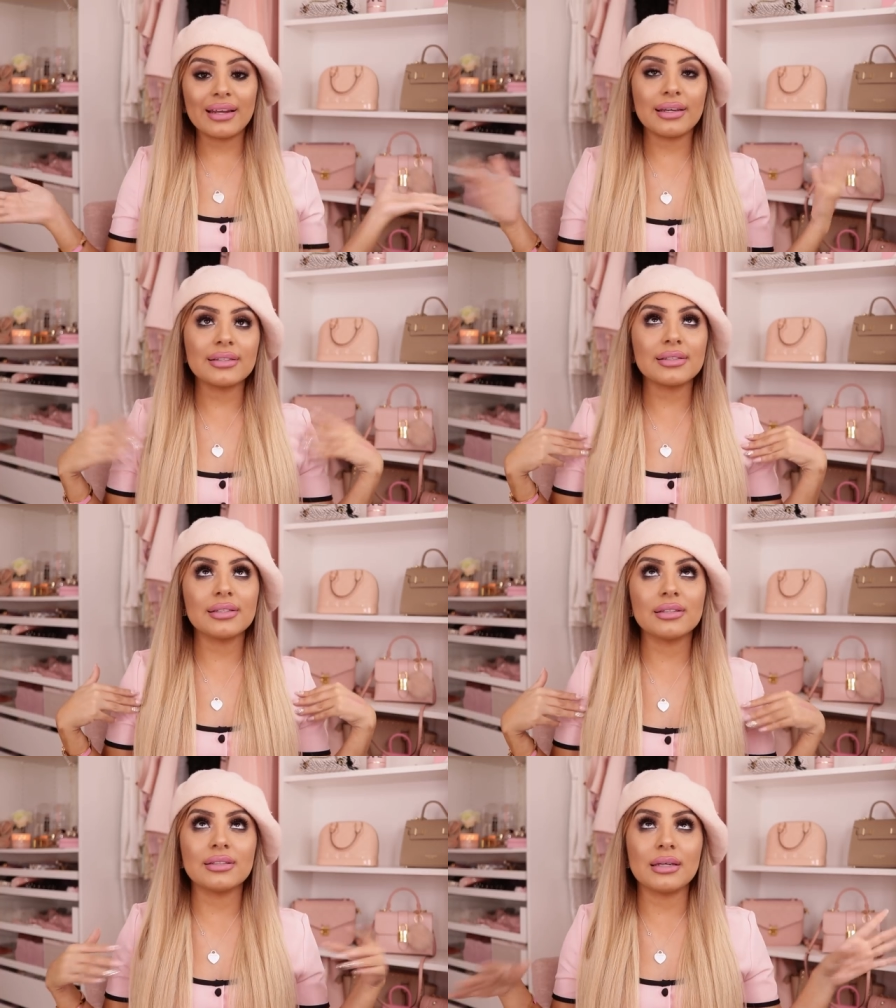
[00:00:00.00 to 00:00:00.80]
And yes, this
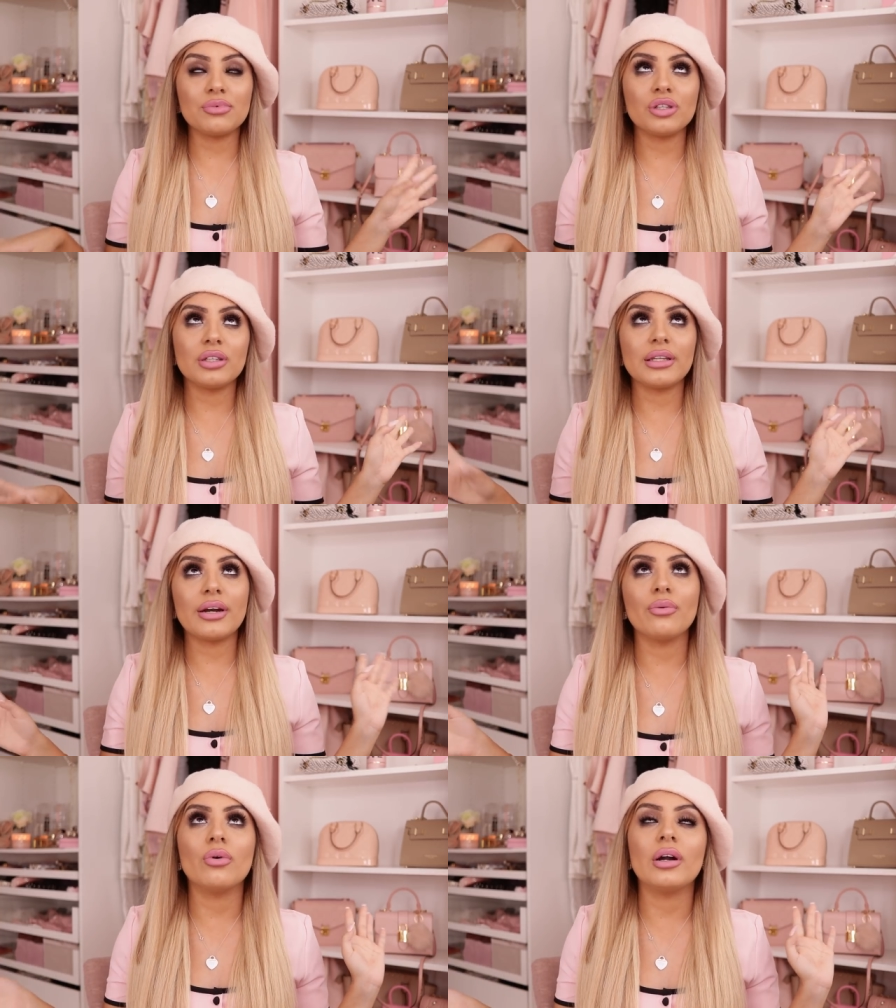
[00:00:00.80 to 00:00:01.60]
is the same shirt that
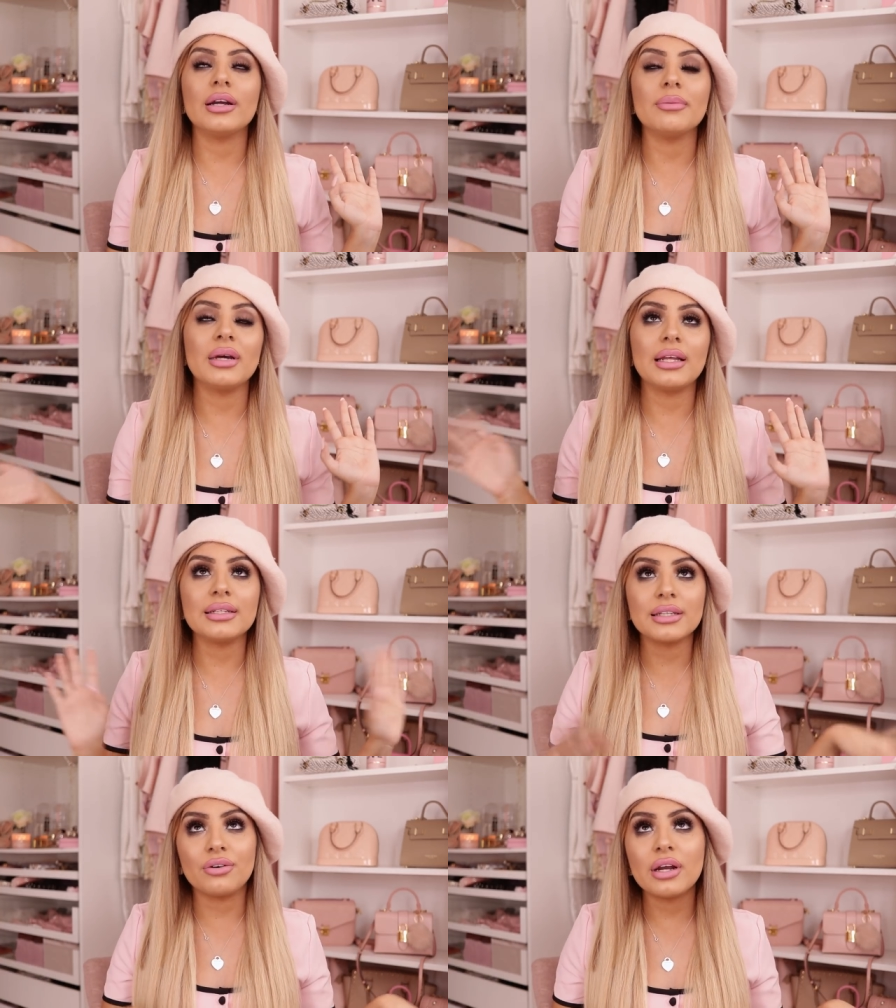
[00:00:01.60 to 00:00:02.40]
I wore in my
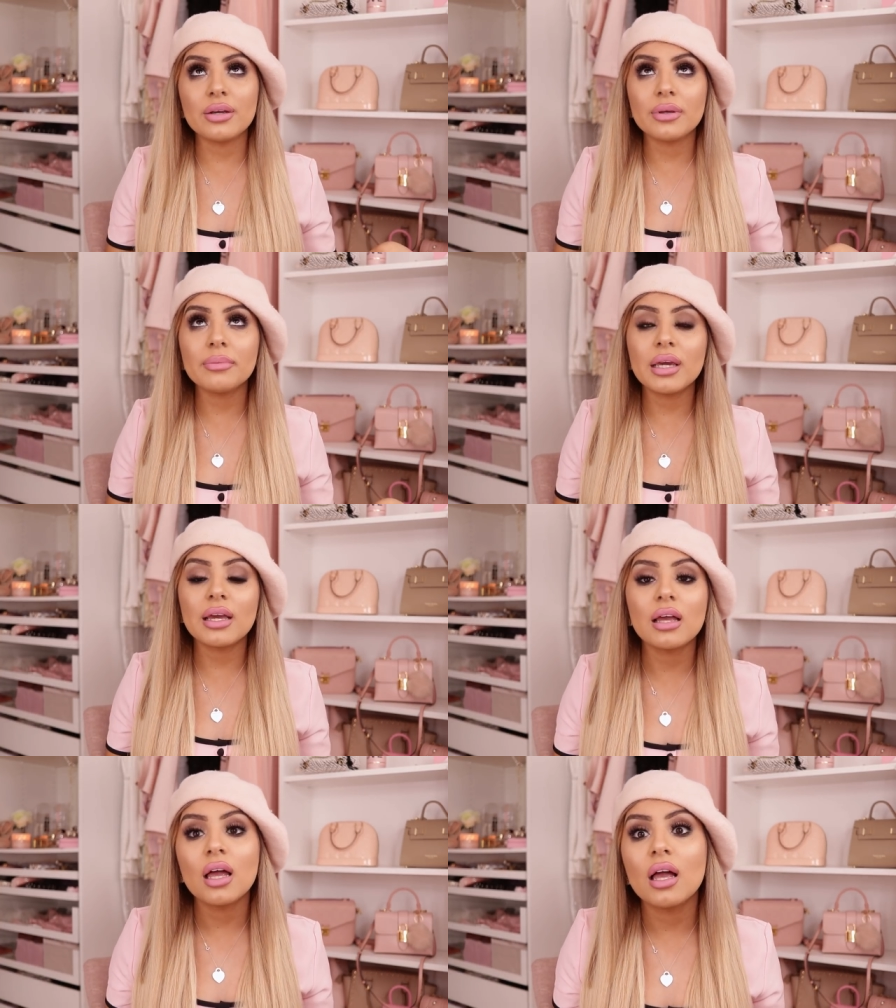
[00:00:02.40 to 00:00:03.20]
last Get Ready With
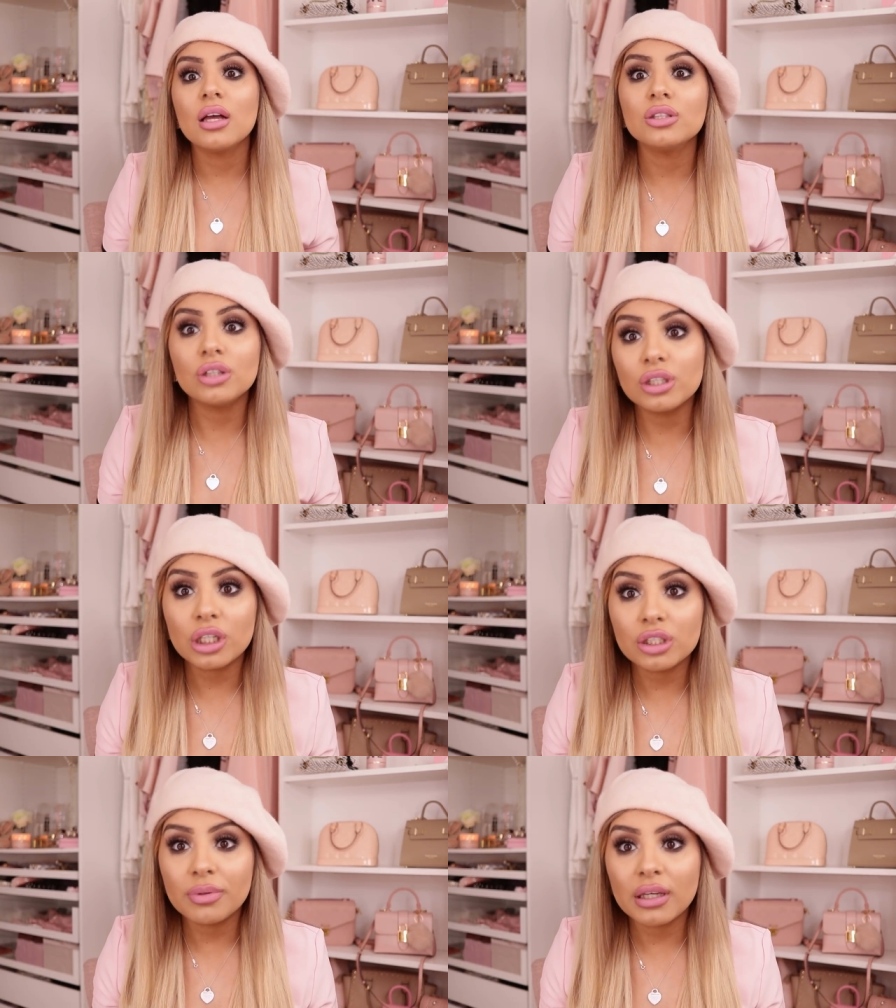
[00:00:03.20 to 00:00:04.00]
Me. Don't
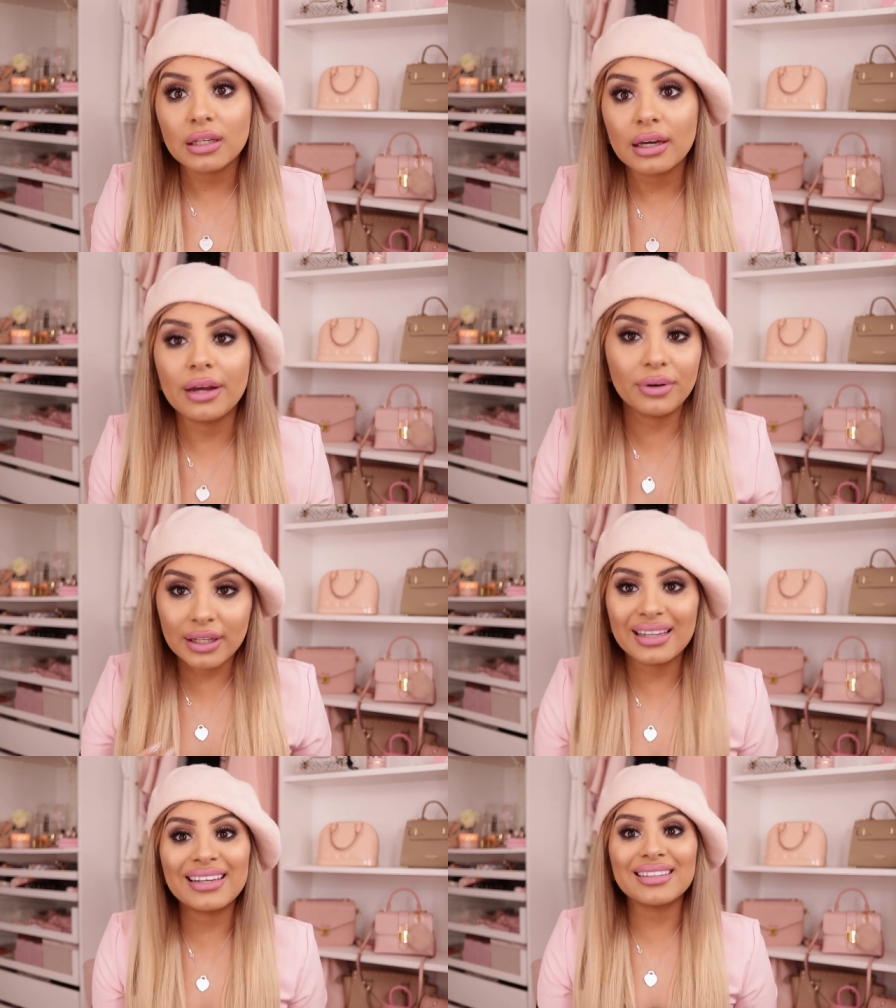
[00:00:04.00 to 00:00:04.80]
judge me. I
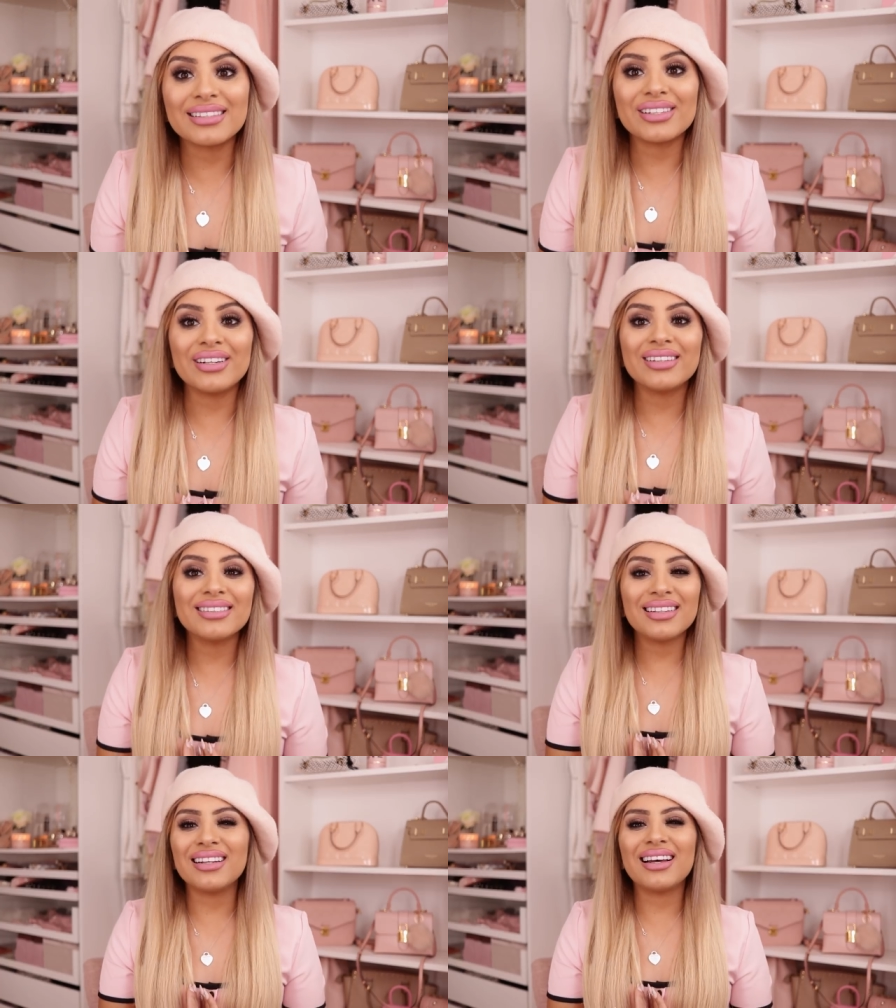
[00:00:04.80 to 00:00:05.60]
really like this shirt
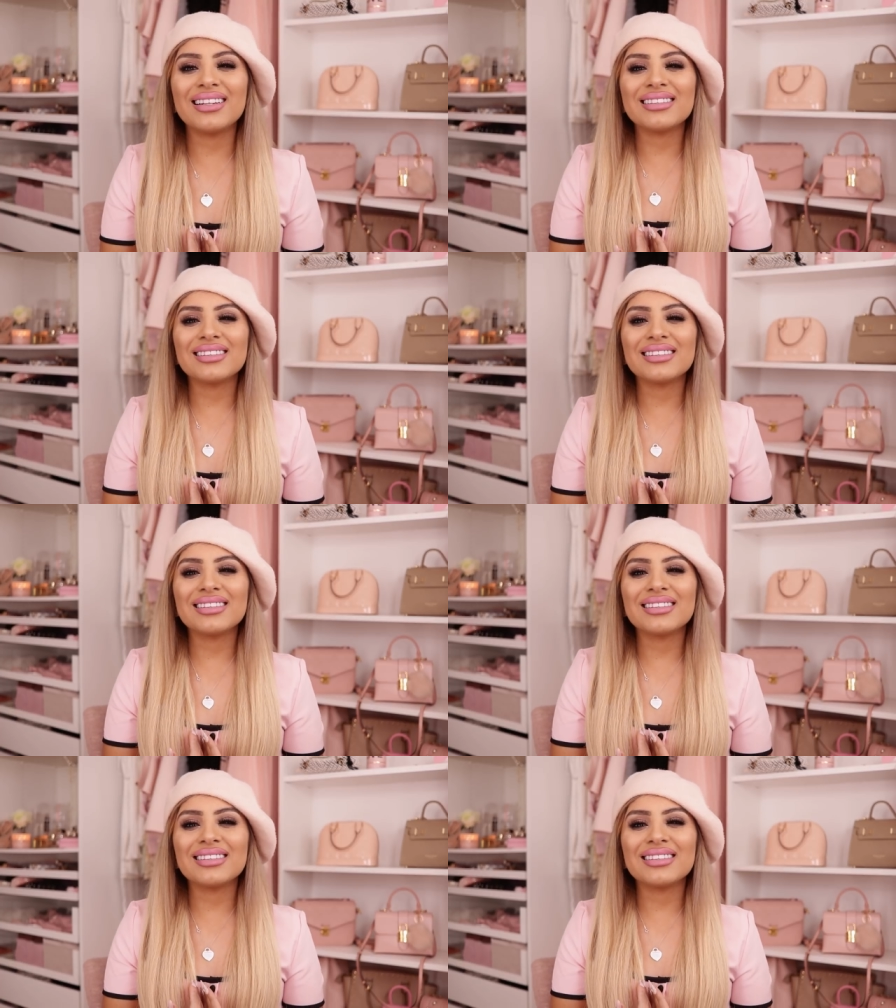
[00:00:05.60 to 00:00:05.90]
a lot.